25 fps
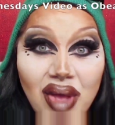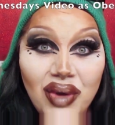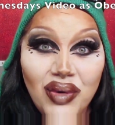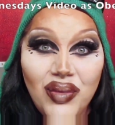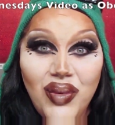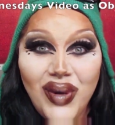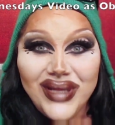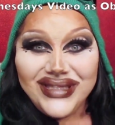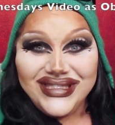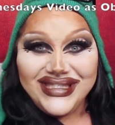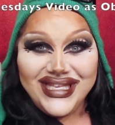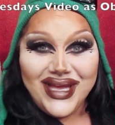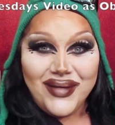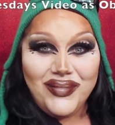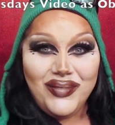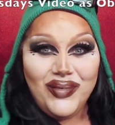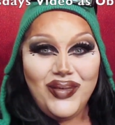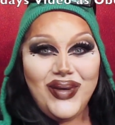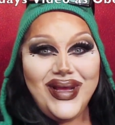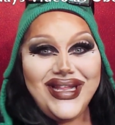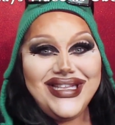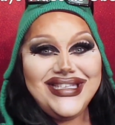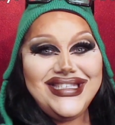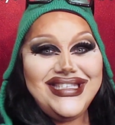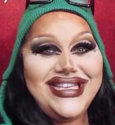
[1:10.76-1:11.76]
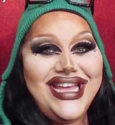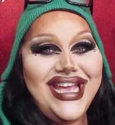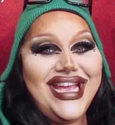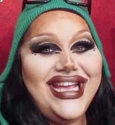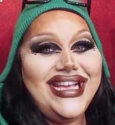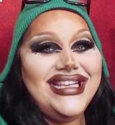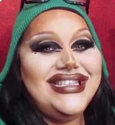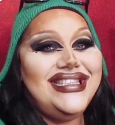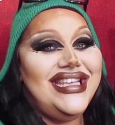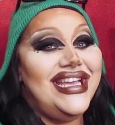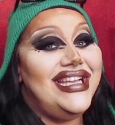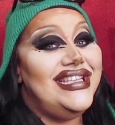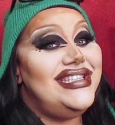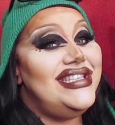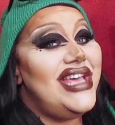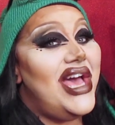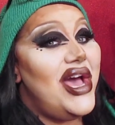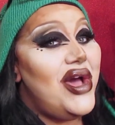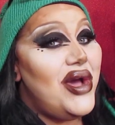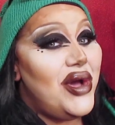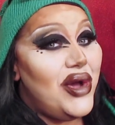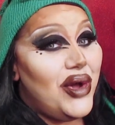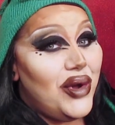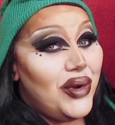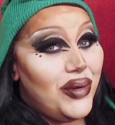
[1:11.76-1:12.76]
What's up, Wednesdays? It's
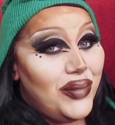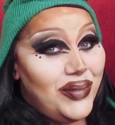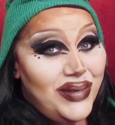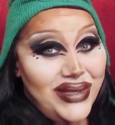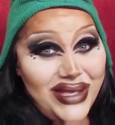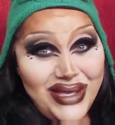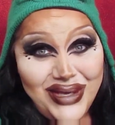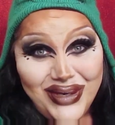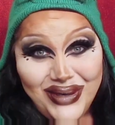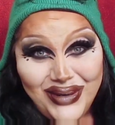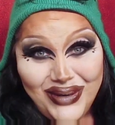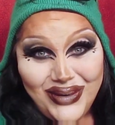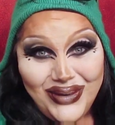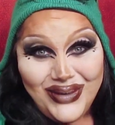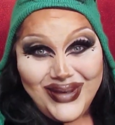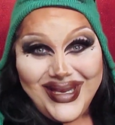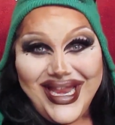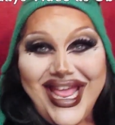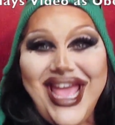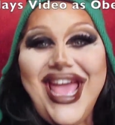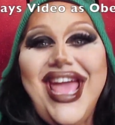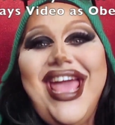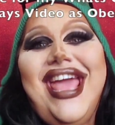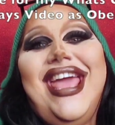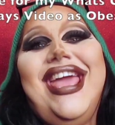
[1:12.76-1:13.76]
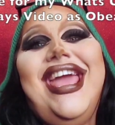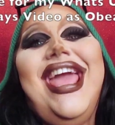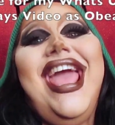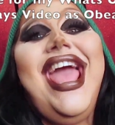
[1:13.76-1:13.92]
O Nay